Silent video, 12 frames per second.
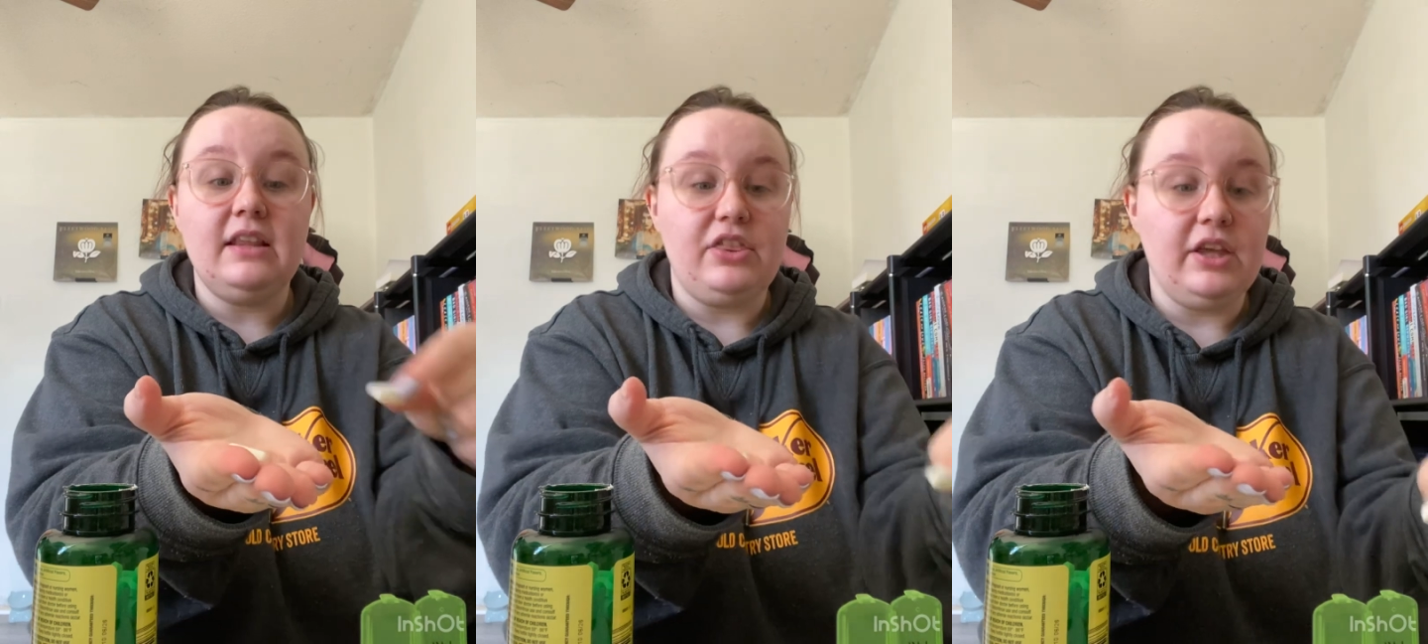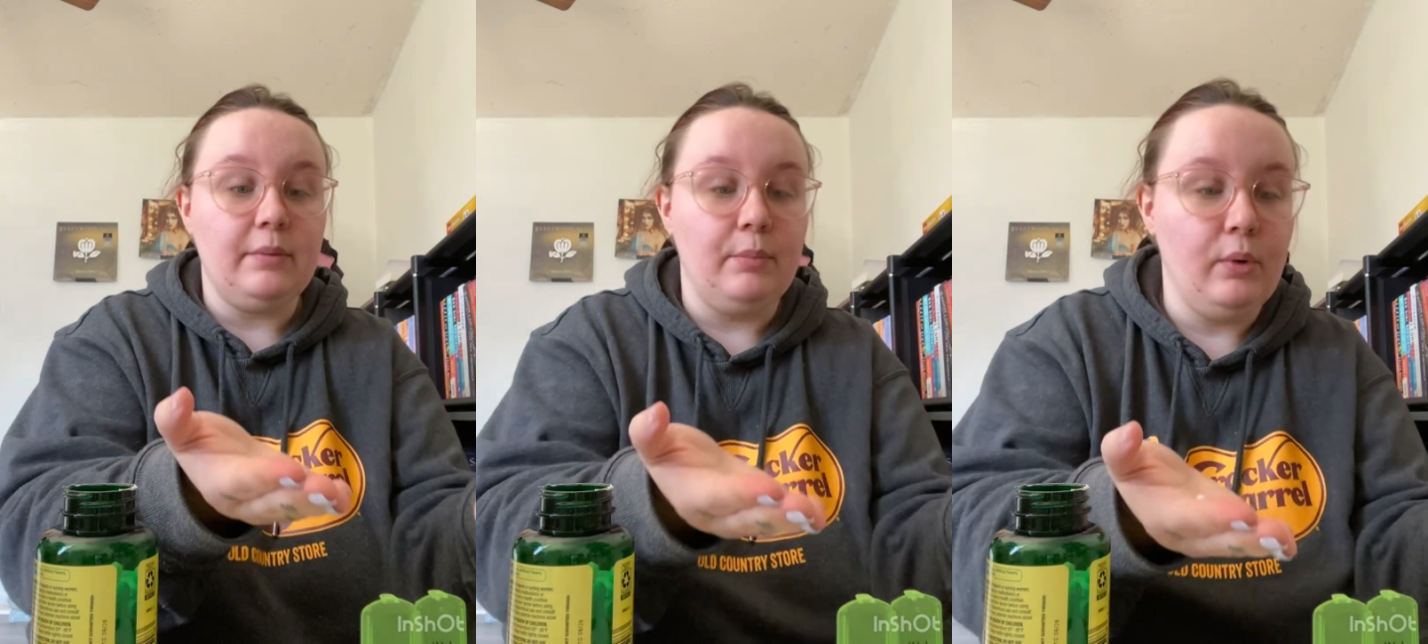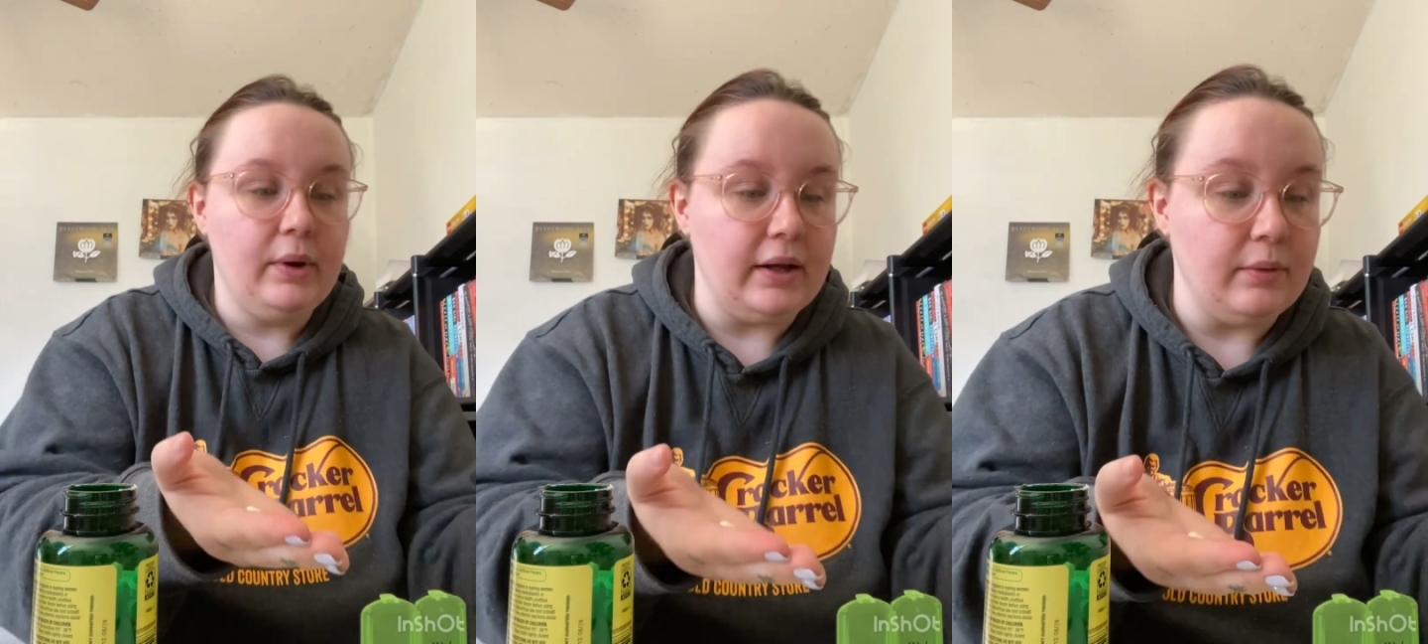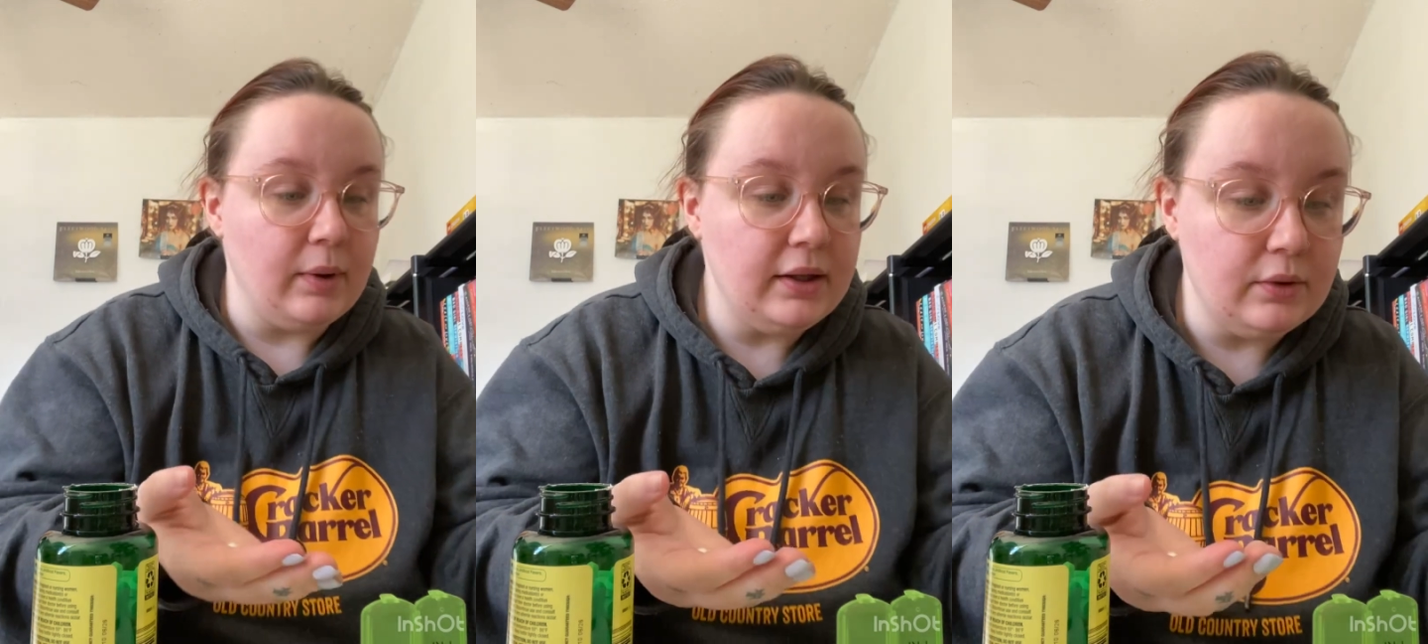a thick
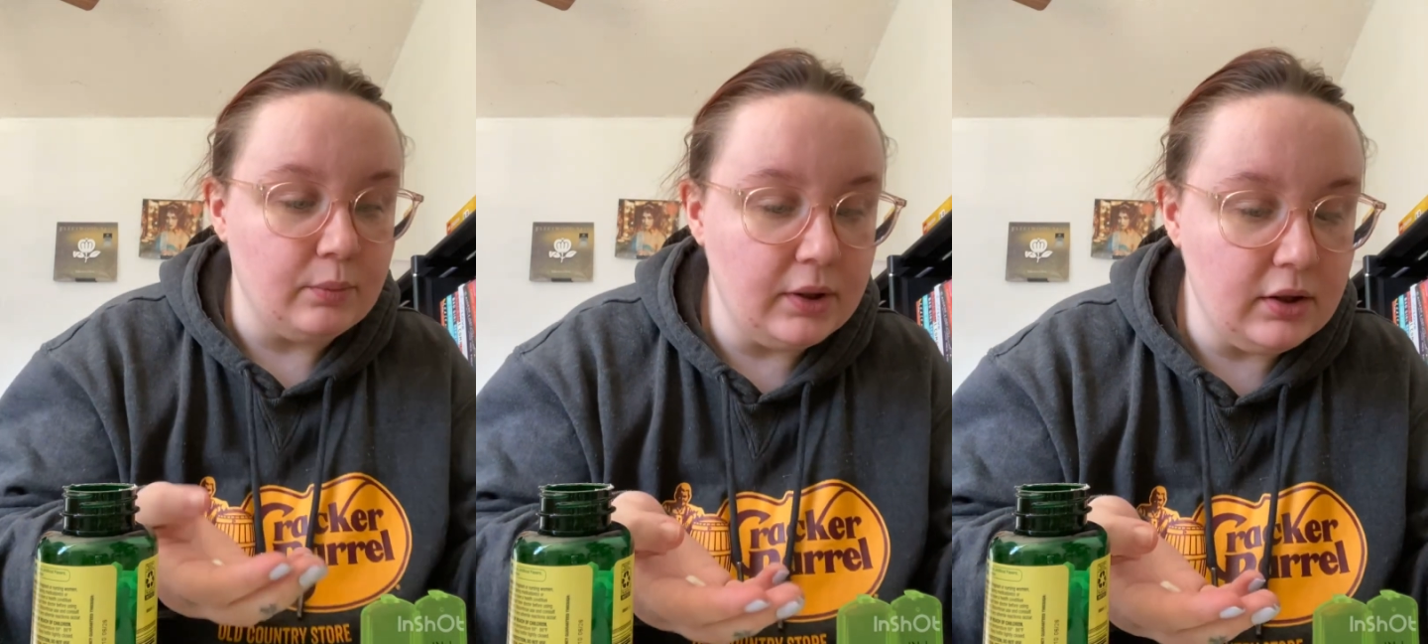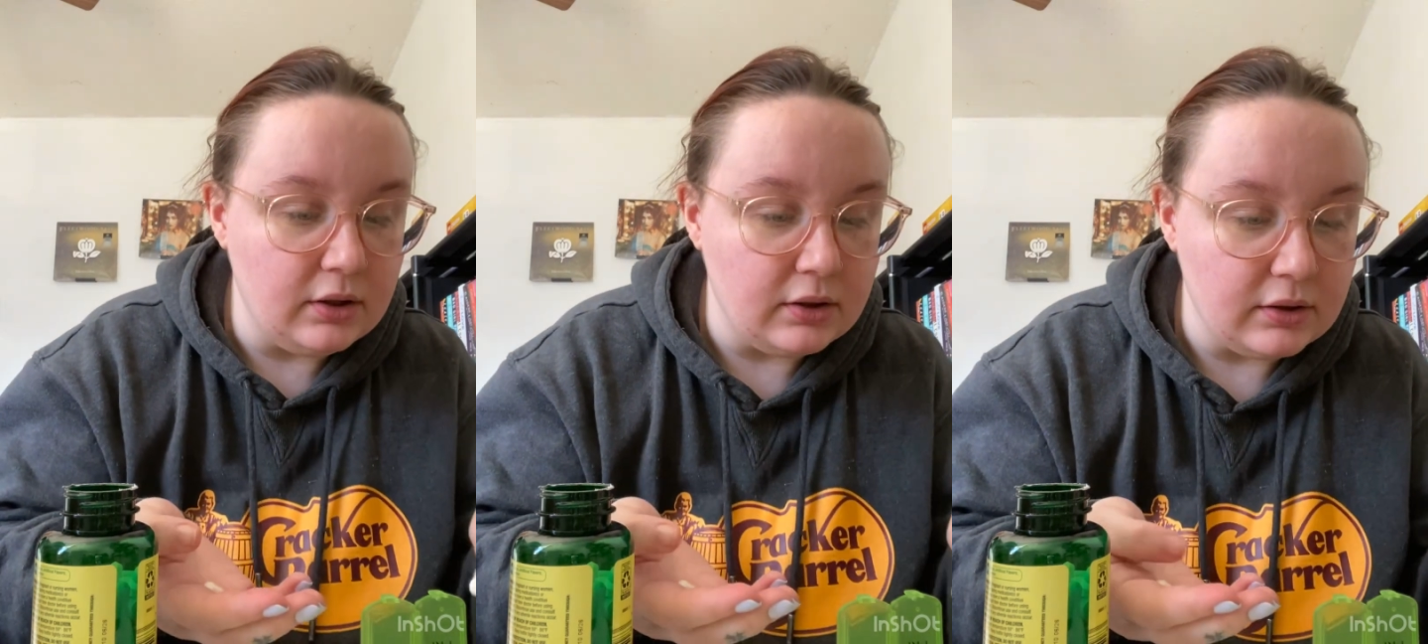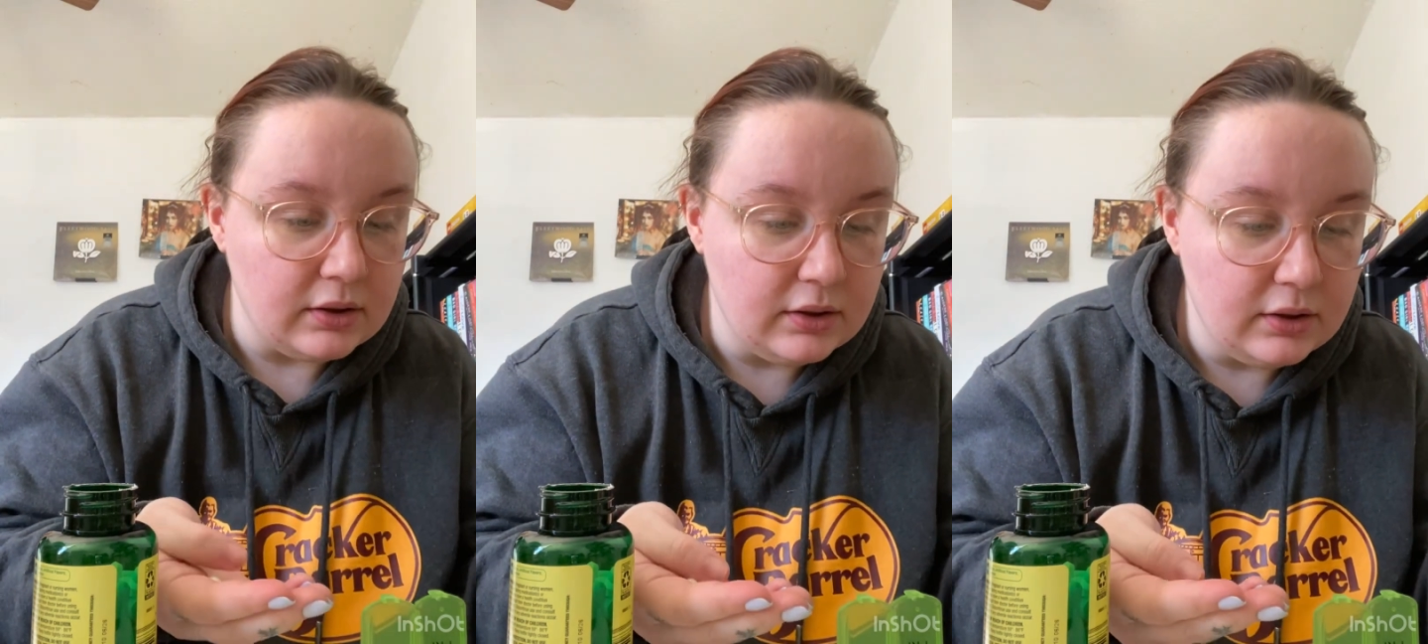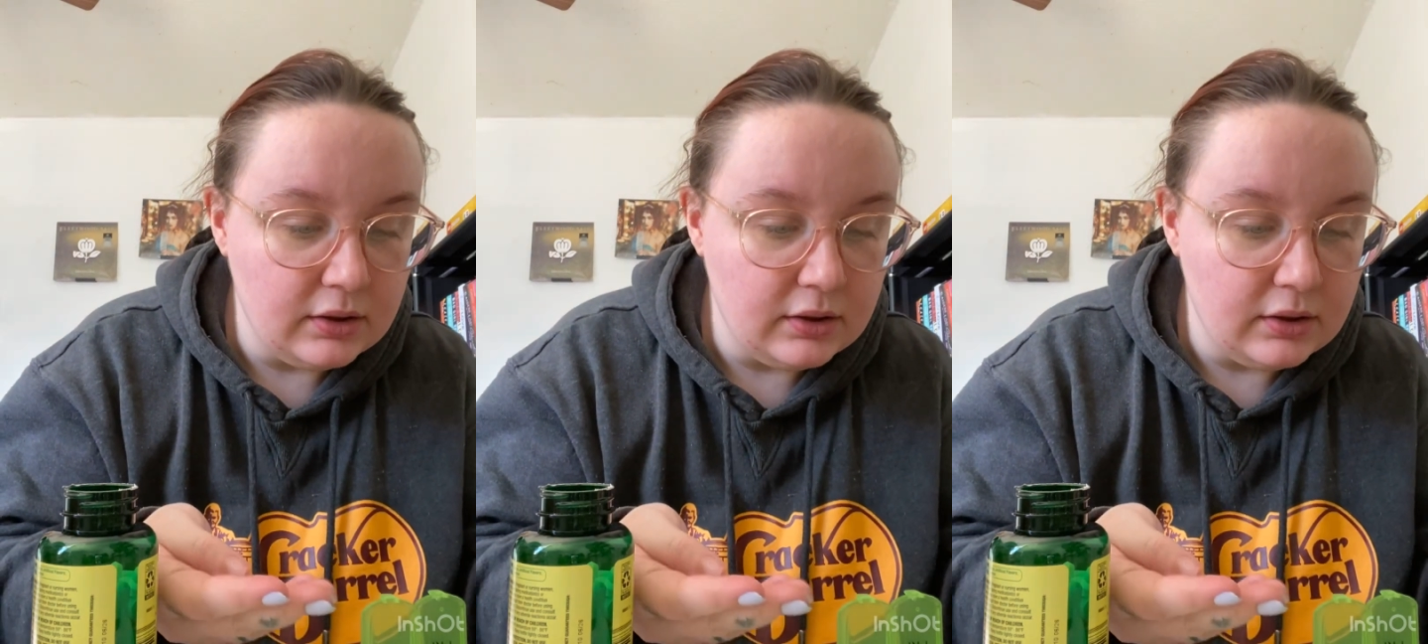boy. What in the world?